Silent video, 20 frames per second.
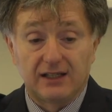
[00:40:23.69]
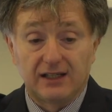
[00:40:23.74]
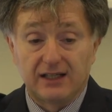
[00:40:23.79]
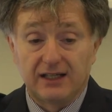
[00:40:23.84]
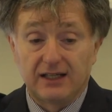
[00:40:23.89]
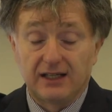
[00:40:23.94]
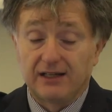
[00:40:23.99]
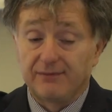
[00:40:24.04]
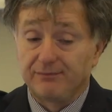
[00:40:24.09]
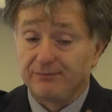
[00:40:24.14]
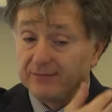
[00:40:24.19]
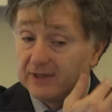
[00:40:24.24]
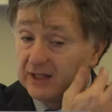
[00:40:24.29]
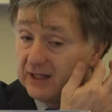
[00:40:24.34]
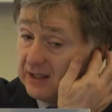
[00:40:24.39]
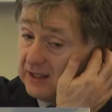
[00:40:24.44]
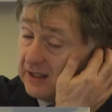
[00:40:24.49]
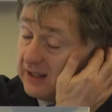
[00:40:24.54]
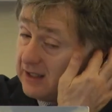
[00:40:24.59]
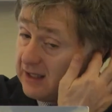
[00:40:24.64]

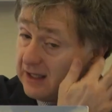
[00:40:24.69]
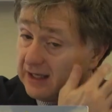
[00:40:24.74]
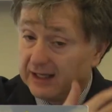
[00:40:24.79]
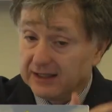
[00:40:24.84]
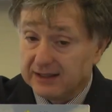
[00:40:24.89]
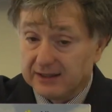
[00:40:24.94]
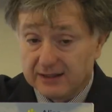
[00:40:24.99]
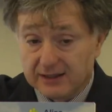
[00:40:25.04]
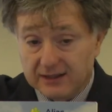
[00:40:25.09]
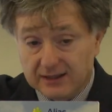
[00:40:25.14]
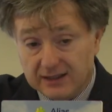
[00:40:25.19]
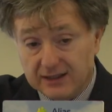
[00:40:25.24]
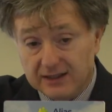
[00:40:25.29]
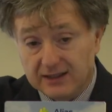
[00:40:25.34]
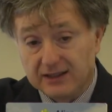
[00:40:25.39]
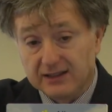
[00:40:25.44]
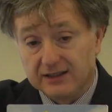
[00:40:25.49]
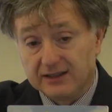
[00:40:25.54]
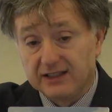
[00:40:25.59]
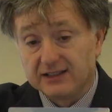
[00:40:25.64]
and
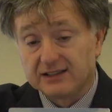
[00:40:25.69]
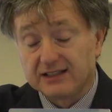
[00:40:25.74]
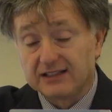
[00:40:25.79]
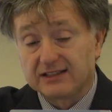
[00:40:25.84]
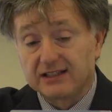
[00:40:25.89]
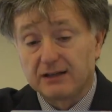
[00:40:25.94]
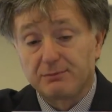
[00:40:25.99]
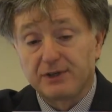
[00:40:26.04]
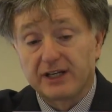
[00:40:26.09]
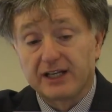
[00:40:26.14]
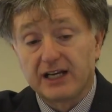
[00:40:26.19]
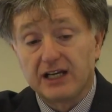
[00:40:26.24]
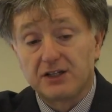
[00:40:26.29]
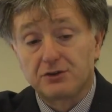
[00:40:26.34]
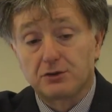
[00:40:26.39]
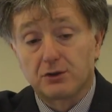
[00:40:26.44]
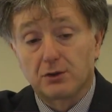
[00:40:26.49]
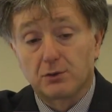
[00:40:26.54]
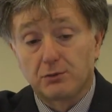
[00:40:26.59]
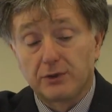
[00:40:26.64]
this test
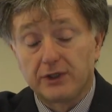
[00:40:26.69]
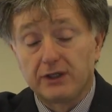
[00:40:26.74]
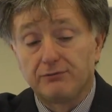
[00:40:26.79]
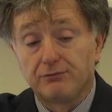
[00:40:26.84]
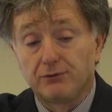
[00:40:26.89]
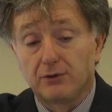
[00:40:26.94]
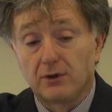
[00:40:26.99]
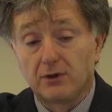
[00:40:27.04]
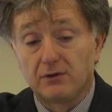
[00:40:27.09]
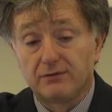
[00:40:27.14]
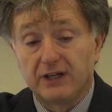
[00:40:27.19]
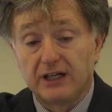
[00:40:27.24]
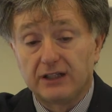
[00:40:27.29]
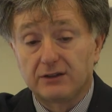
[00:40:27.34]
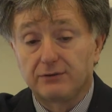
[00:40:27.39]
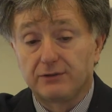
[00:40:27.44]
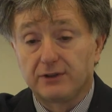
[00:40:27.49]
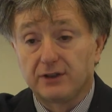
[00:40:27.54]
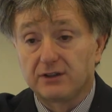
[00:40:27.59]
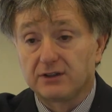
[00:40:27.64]
application will involve
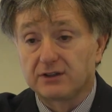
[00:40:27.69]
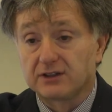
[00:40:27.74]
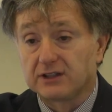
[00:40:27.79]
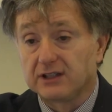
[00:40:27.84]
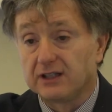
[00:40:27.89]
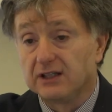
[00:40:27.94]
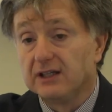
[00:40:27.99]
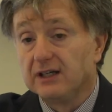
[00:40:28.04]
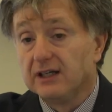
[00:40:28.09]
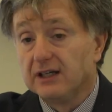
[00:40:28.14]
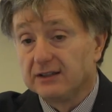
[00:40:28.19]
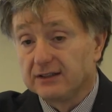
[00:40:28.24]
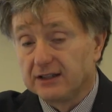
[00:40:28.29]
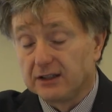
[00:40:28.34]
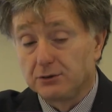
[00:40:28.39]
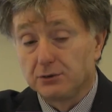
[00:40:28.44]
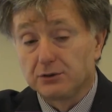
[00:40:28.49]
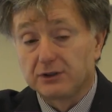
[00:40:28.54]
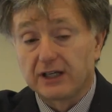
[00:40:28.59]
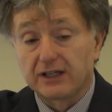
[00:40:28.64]
at first the
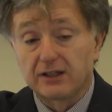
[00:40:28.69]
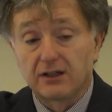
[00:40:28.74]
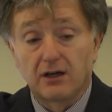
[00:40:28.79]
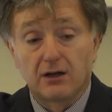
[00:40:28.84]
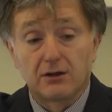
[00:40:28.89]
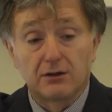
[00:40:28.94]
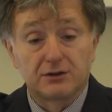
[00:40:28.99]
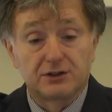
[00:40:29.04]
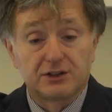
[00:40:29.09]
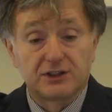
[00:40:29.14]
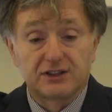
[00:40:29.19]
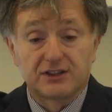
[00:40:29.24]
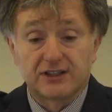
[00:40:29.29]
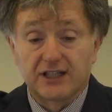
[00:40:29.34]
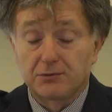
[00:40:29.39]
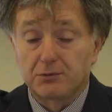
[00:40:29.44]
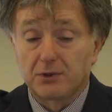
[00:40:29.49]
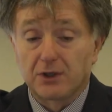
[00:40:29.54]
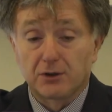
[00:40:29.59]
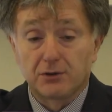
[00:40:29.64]
two technologies
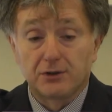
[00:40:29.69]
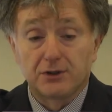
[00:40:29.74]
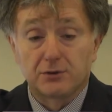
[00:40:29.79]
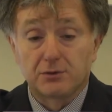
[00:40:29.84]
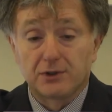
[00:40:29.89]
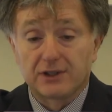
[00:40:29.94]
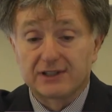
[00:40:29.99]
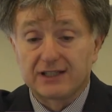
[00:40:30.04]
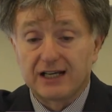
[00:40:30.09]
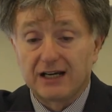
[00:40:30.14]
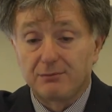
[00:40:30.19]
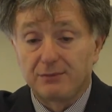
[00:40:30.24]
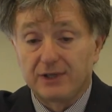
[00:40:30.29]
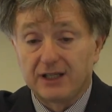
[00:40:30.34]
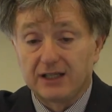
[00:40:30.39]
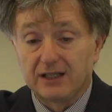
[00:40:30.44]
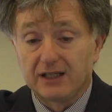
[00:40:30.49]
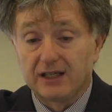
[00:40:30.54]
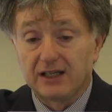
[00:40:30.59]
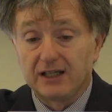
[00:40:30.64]
that we are going to
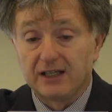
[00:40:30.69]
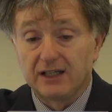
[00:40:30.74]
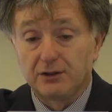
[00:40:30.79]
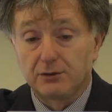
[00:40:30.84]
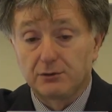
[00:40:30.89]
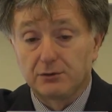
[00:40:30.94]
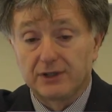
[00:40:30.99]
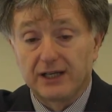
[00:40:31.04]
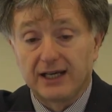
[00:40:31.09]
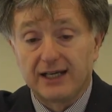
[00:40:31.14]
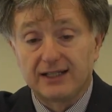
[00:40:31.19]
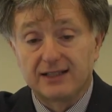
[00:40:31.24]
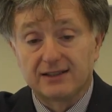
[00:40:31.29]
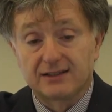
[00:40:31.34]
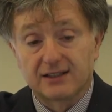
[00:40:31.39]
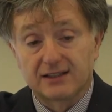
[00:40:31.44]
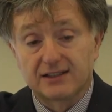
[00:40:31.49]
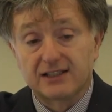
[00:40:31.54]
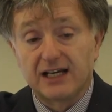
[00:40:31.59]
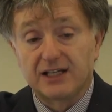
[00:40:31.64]
examine in
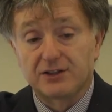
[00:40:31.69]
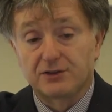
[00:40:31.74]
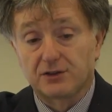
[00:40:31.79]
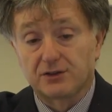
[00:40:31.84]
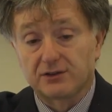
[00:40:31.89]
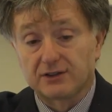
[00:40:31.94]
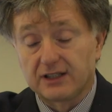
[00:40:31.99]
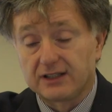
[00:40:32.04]
today's session.